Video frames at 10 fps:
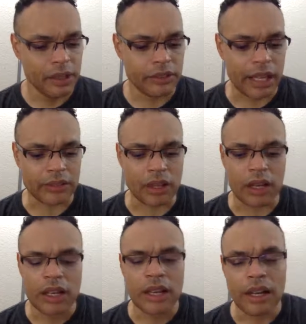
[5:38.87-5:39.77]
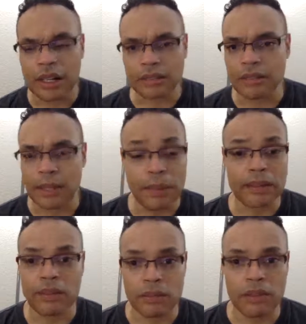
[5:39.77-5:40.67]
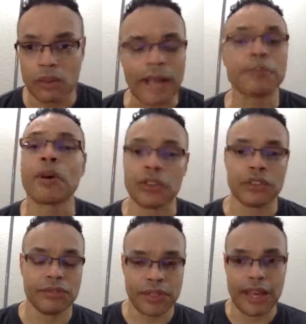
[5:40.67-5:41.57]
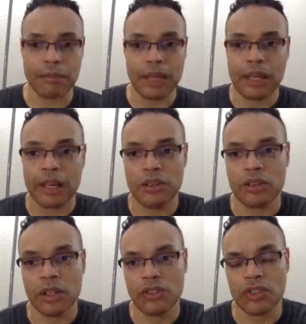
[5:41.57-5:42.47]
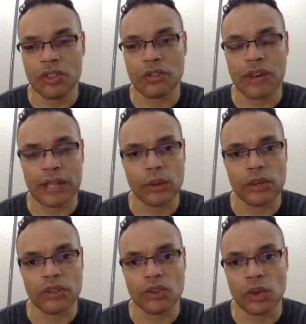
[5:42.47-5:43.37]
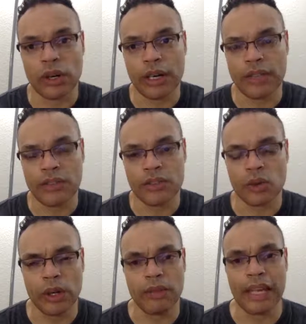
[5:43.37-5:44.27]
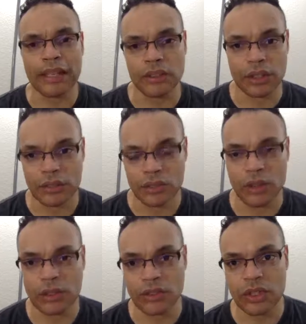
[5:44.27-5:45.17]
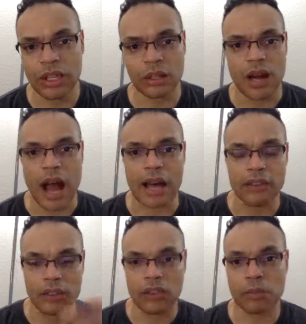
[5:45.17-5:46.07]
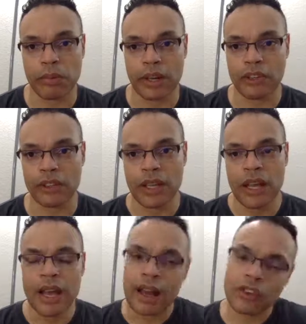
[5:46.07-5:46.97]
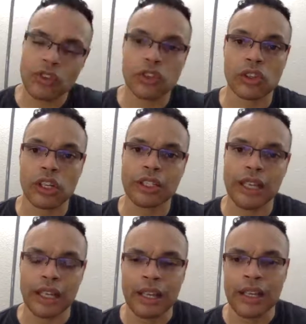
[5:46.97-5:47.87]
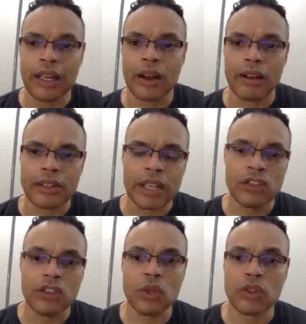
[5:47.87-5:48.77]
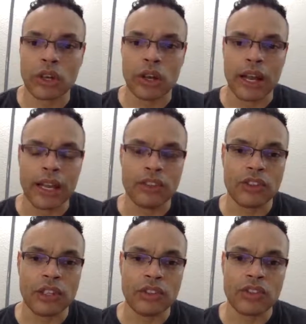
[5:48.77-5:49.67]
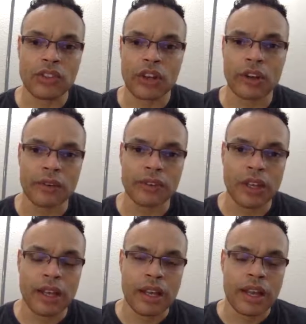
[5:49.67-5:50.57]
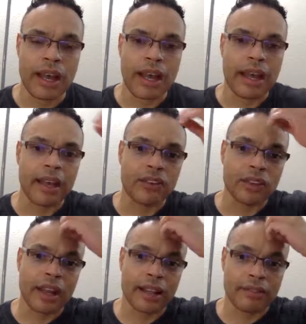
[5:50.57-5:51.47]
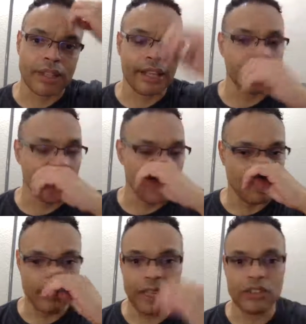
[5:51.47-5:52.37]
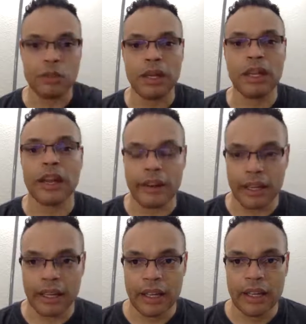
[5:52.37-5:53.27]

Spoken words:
Salazar. They picked the right person for that, because just following her story, and it's a story of innocence. You can see in her eyes and the expression how she's learning, how everything is new to her, and she serves as kind of like the intermediary.